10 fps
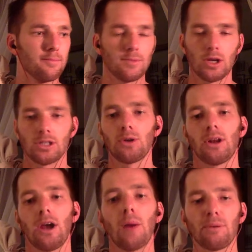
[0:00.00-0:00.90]
continue
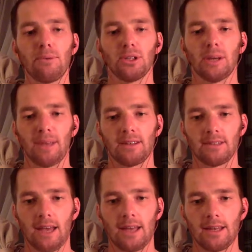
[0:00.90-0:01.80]
to help you build up
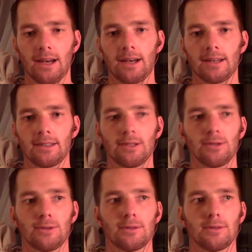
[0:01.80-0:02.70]
that your